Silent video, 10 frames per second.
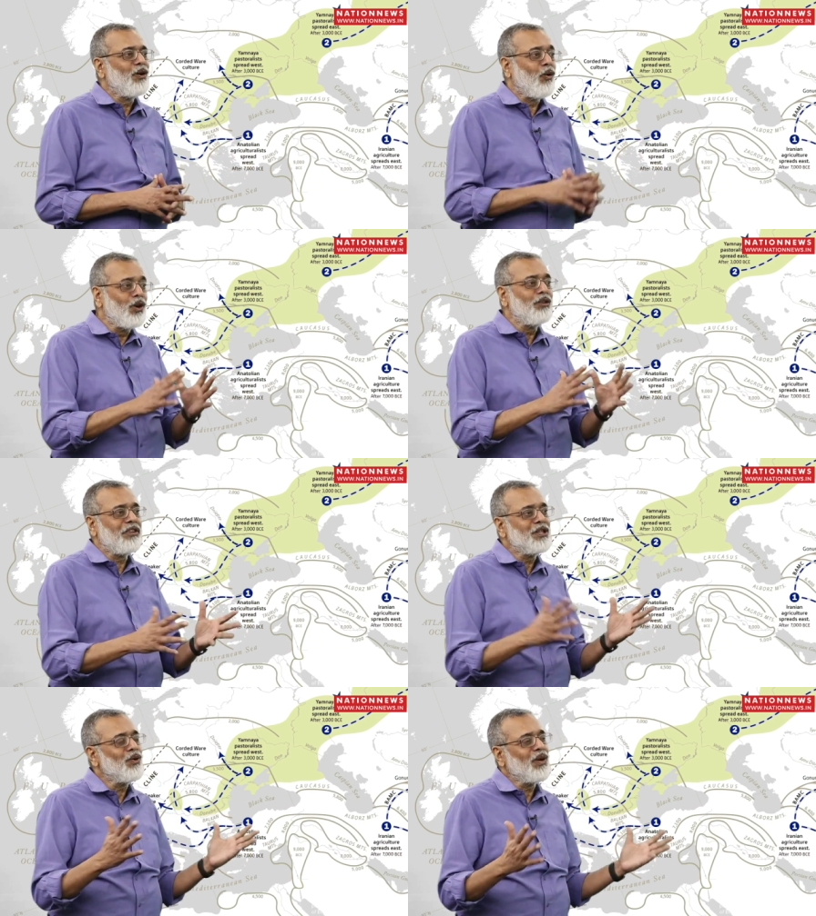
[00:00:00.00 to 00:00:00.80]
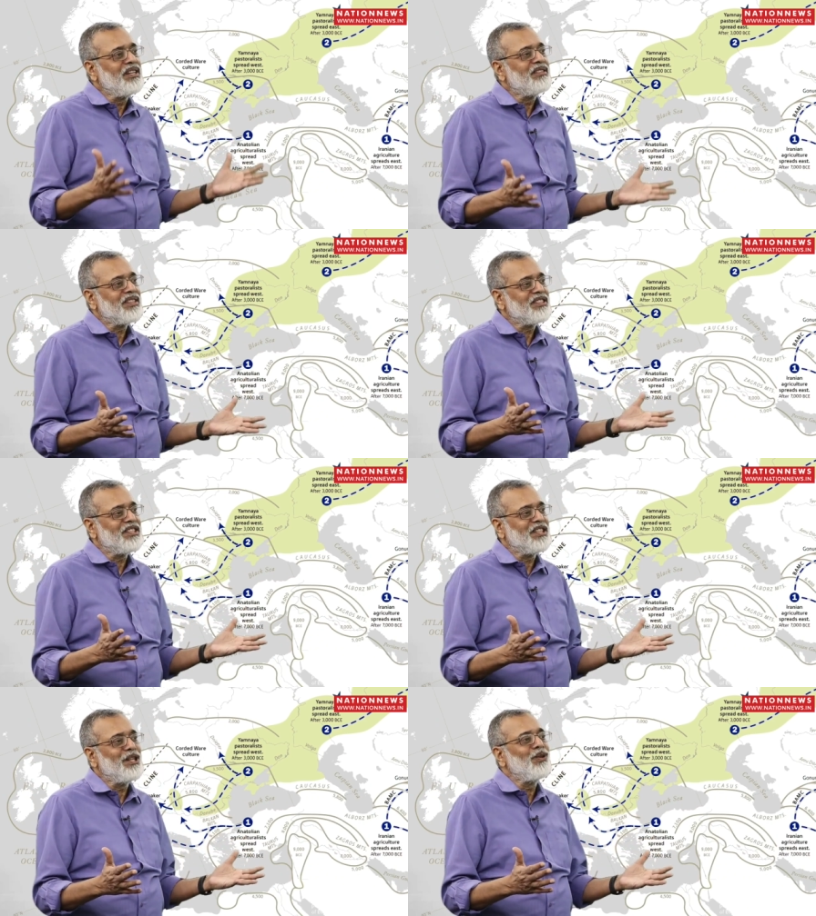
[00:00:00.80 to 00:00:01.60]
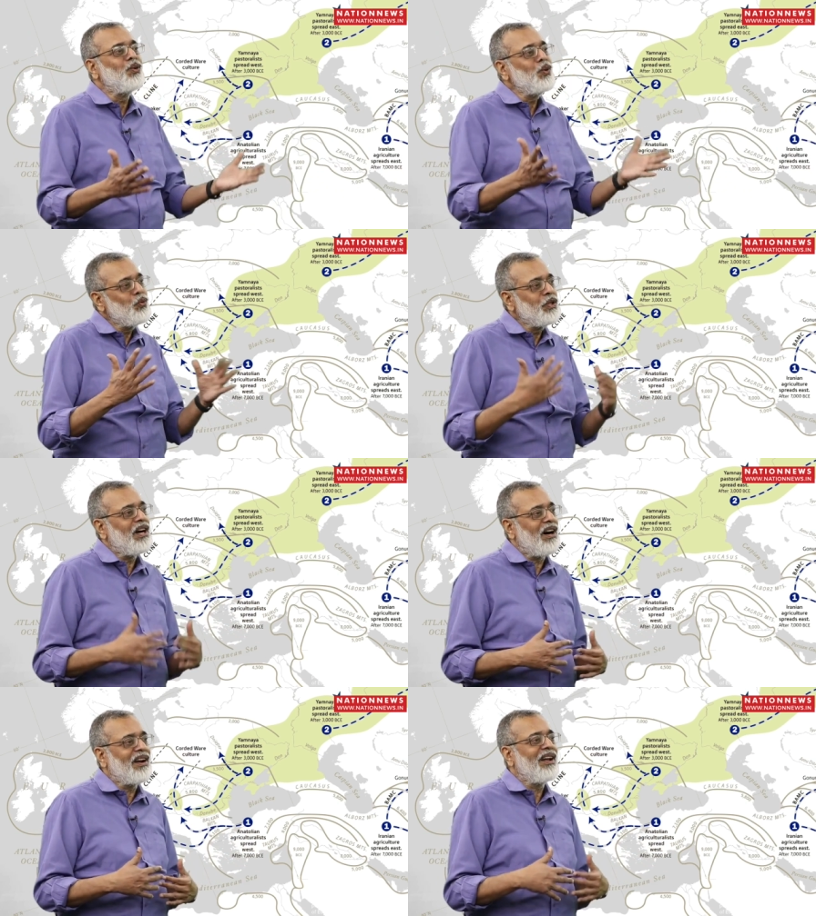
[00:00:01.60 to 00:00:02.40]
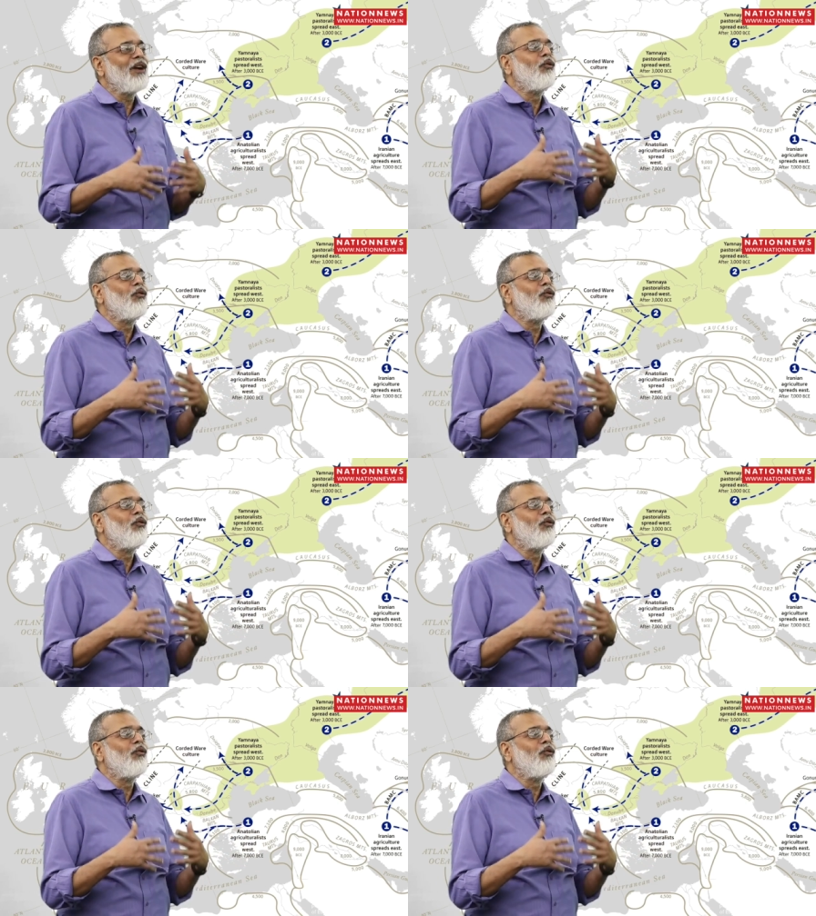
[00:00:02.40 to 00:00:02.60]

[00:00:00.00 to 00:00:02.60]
all of us who are interested in who we are,